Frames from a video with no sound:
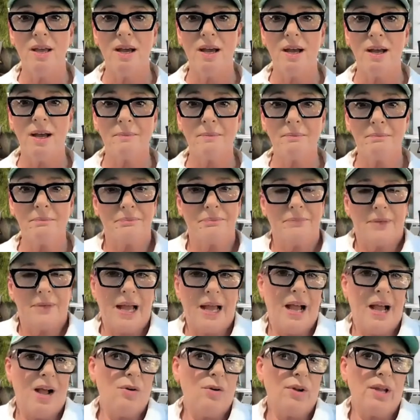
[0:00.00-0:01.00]

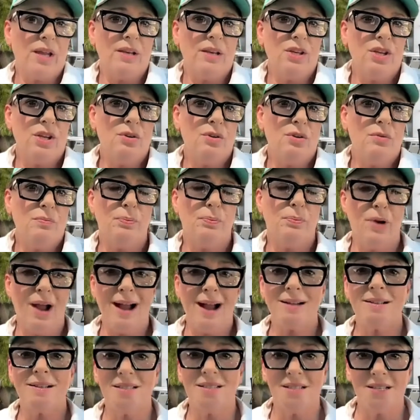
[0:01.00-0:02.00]
How can you
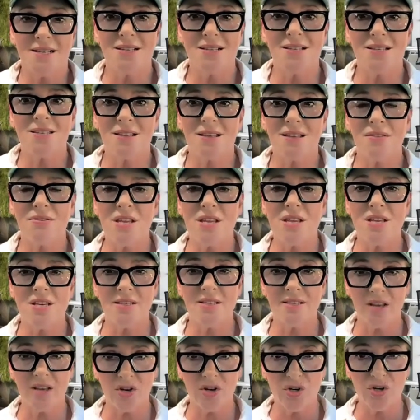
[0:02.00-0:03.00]
practice
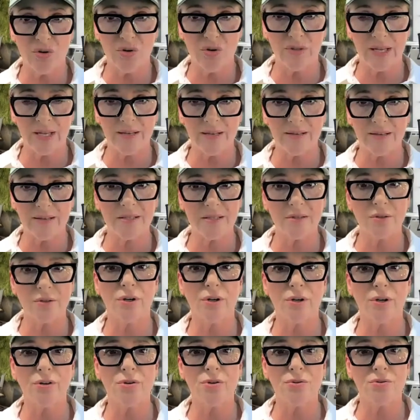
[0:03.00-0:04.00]
these new things,
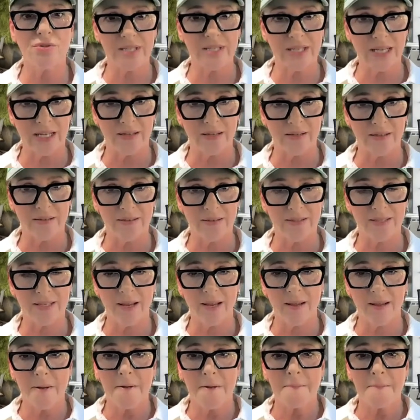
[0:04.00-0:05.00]
learn new skills,
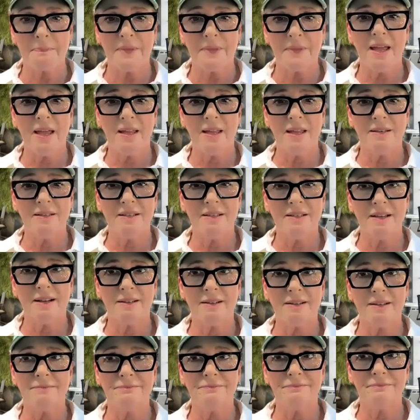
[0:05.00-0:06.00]
and
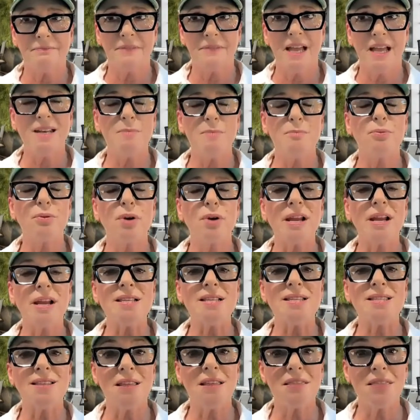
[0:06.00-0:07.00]

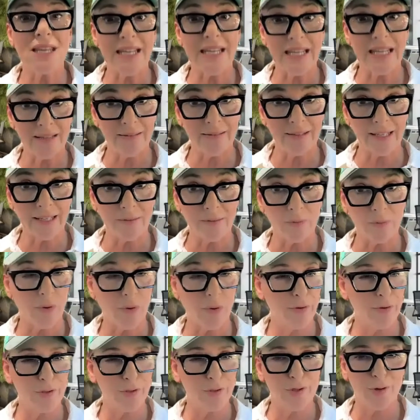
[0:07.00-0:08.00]
embrace the healing,
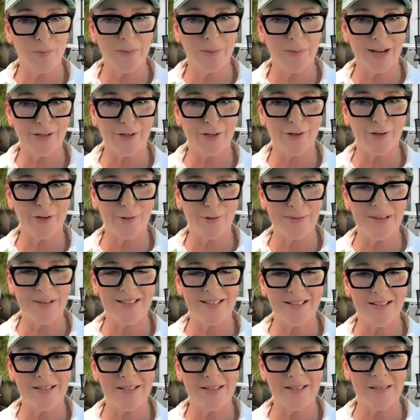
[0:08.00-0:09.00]
whether it's your body or your
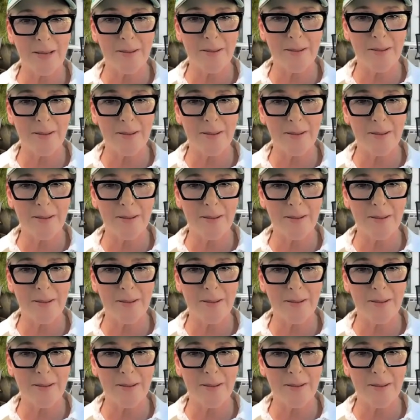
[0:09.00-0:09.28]
business?